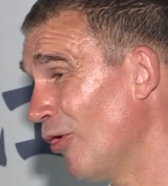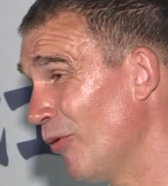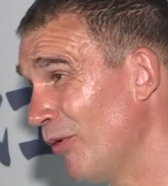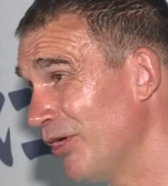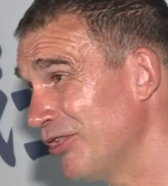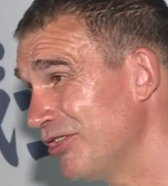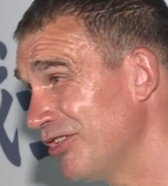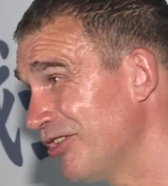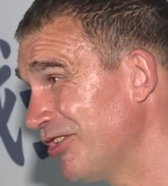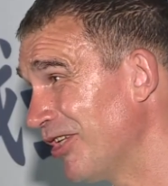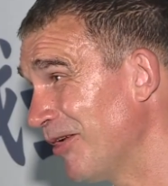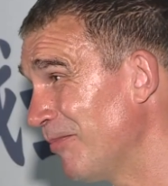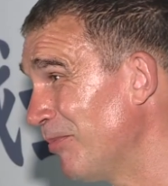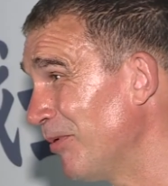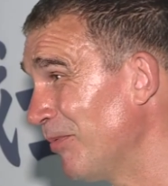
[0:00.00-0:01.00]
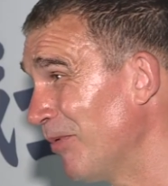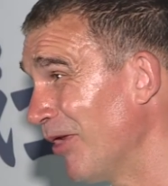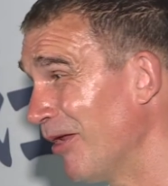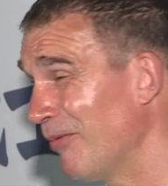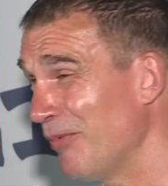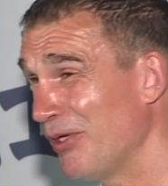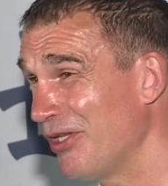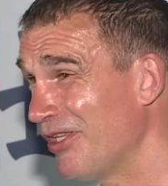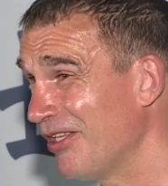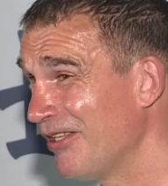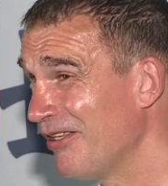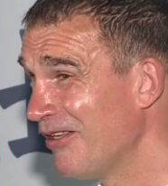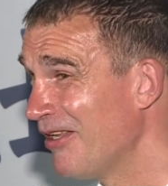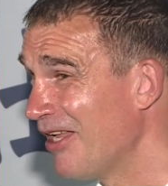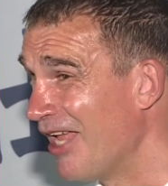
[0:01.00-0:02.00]
Always the same people I meet
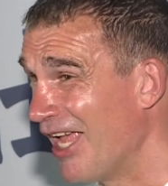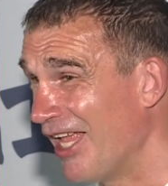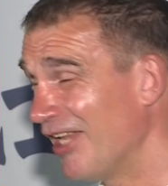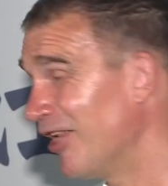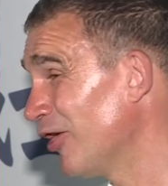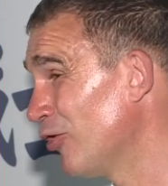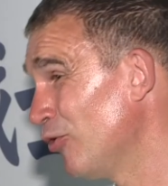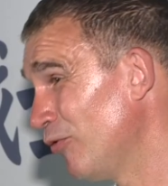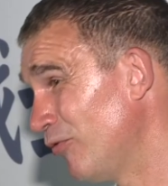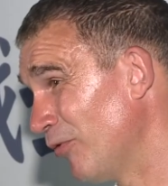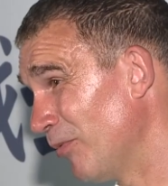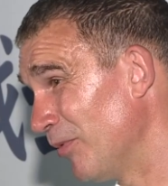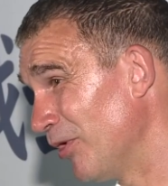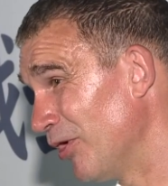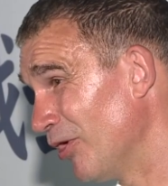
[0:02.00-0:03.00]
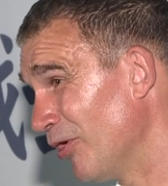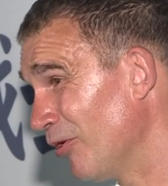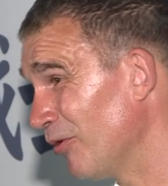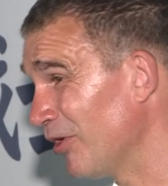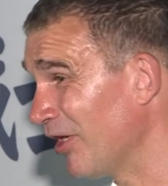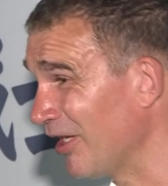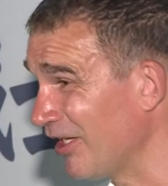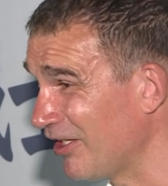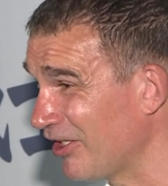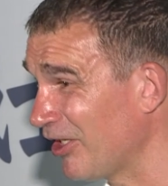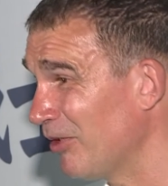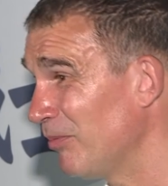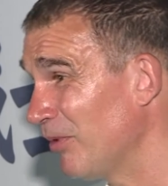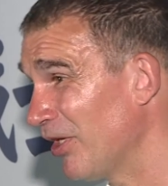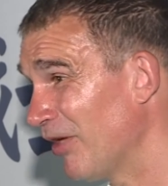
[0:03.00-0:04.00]
and they're good for me, you know. They
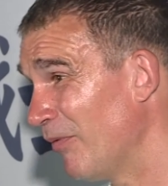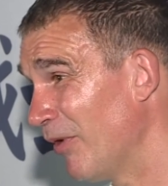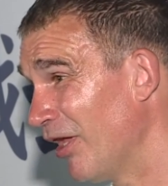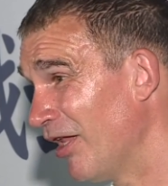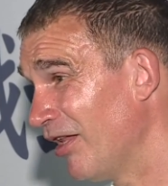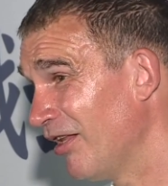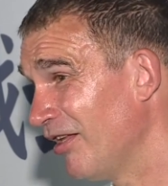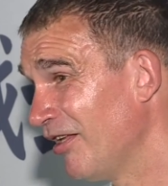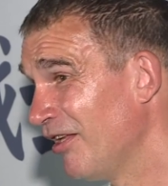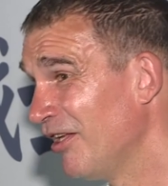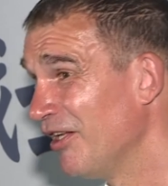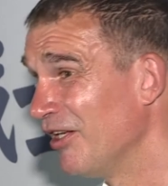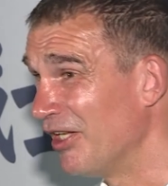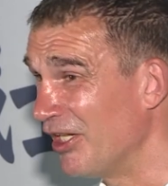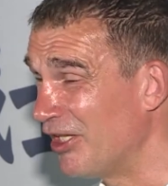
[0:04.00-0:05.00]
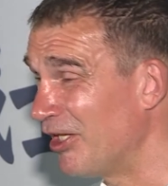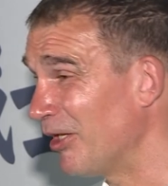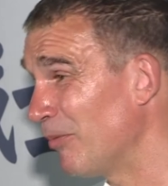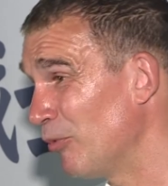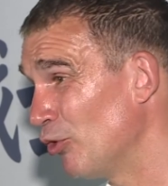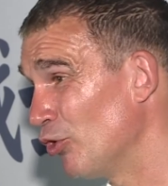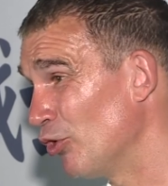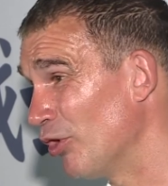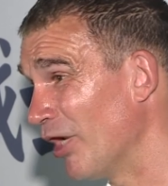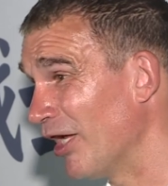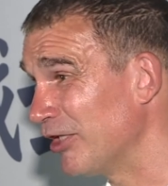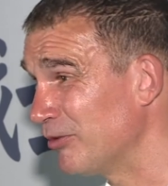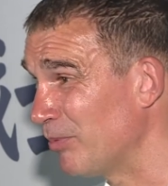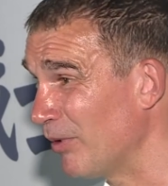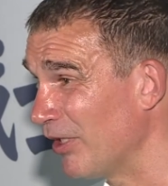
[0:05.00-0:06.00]
treat me really well. They take me to
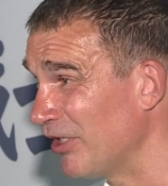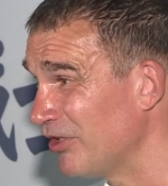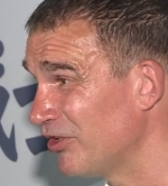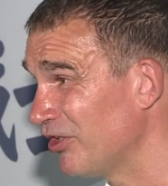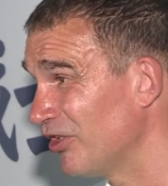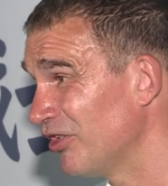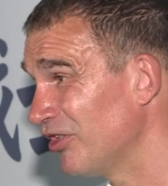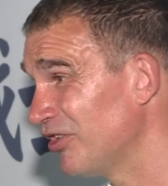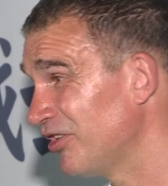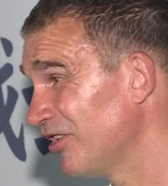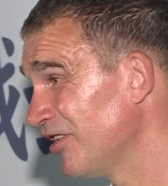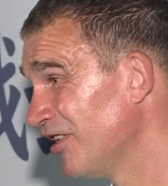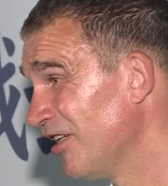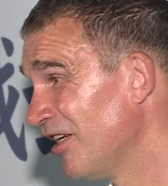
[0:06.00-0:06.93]
nice places.